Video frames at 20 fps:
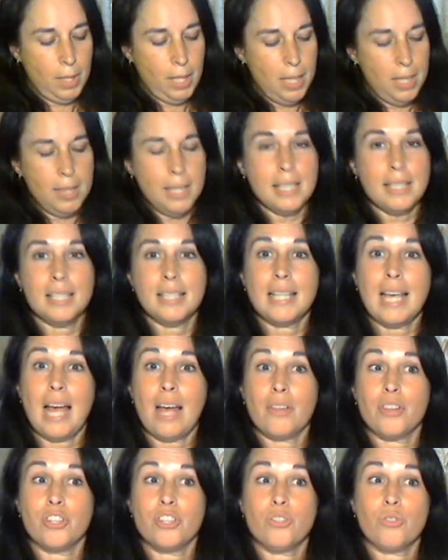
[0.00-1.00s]
This is how
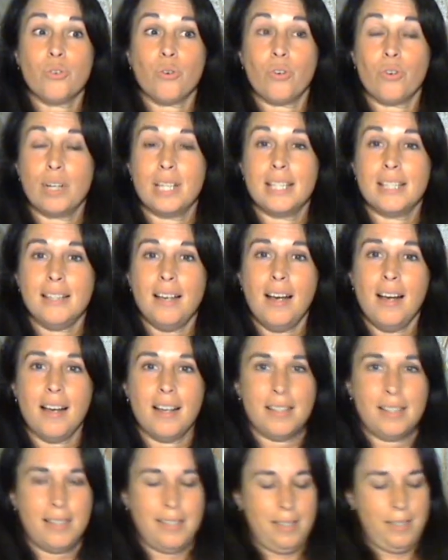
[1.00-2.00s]
the story
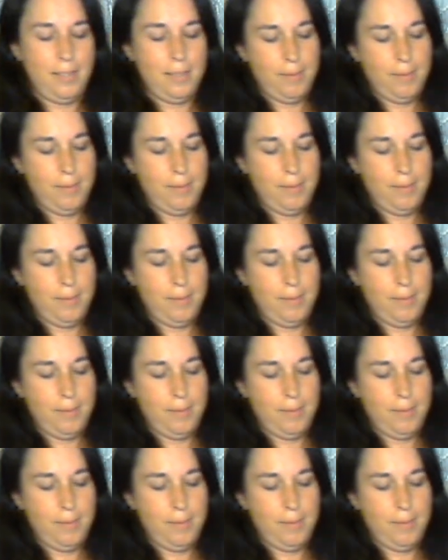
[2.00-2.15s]
starts.